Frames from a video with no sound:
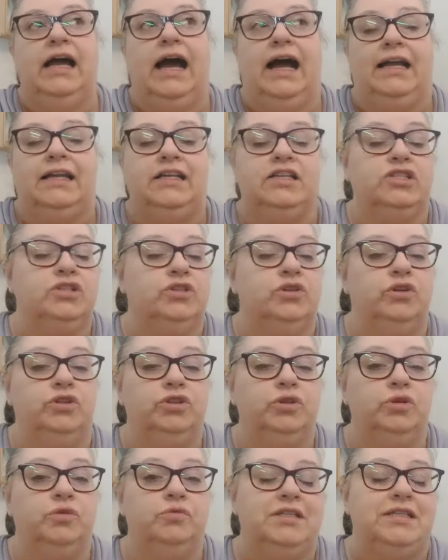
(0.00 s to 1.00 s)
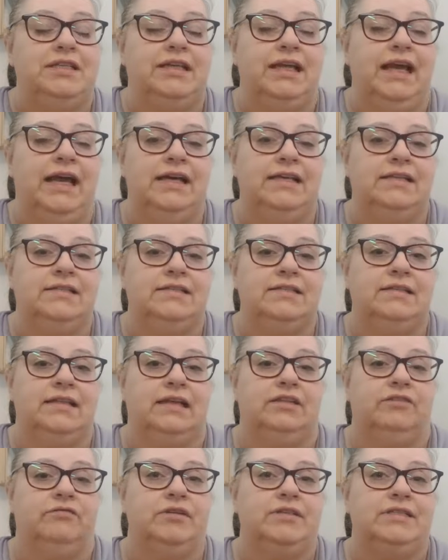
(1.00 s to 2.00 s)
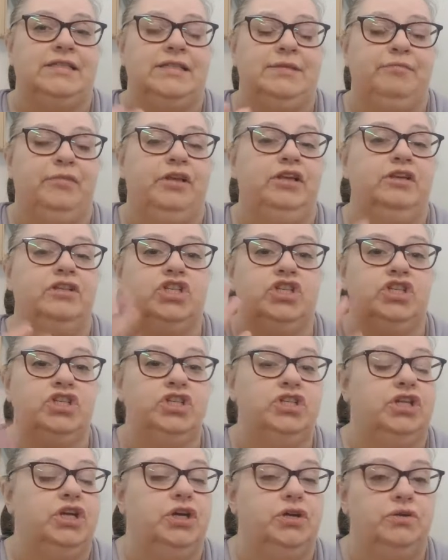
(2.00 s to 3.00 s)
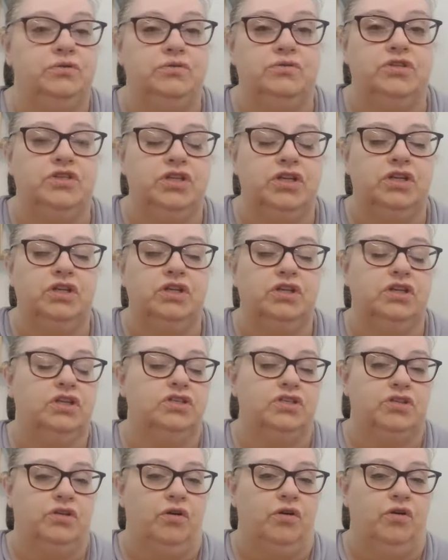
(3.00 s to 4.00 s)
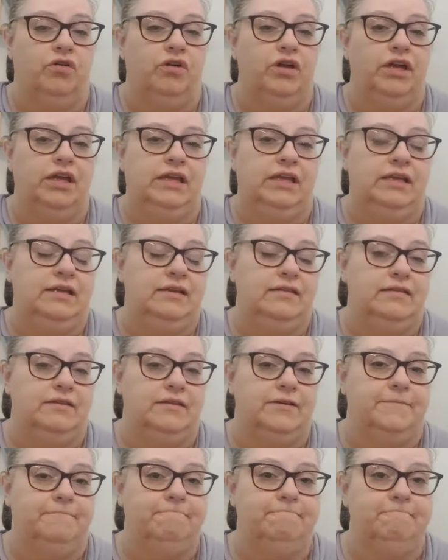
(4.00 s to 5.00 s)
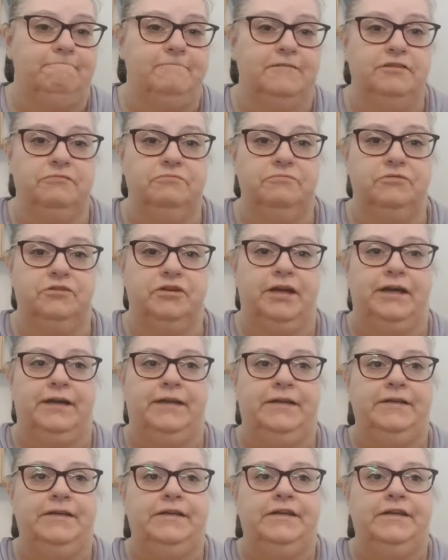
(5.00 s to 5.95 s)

And it's not always the case that the recipient knows the song either, okay?